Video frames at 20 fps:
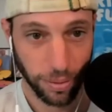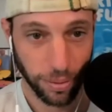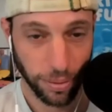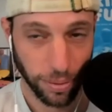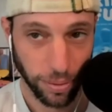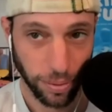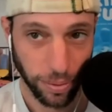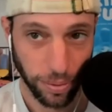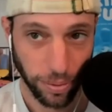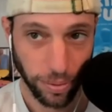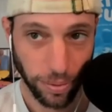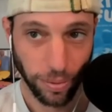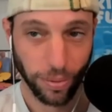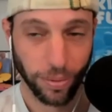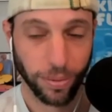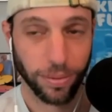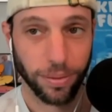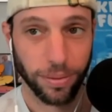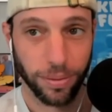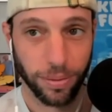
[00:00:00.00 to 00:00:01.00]

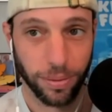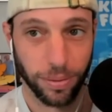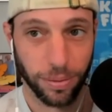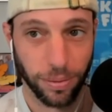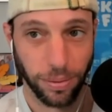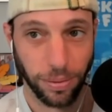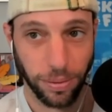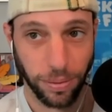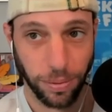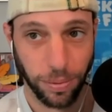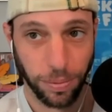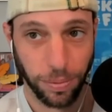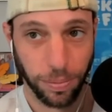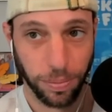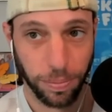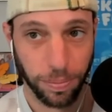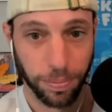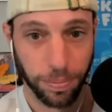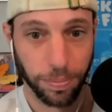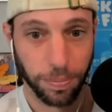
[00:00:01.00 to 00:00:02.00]

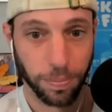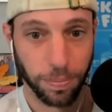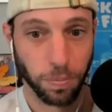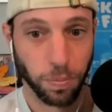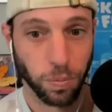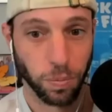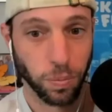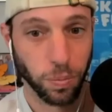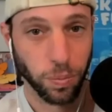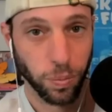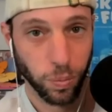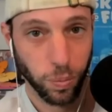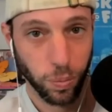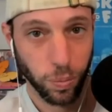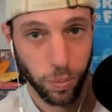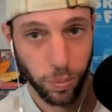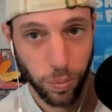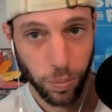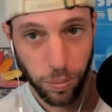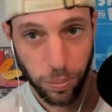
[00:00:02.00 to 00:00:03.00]

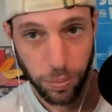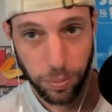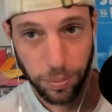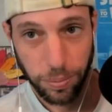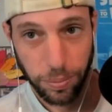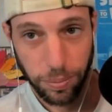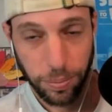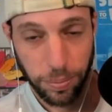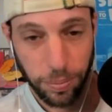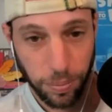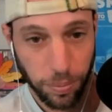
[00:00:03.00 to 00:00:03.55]
(not speaking)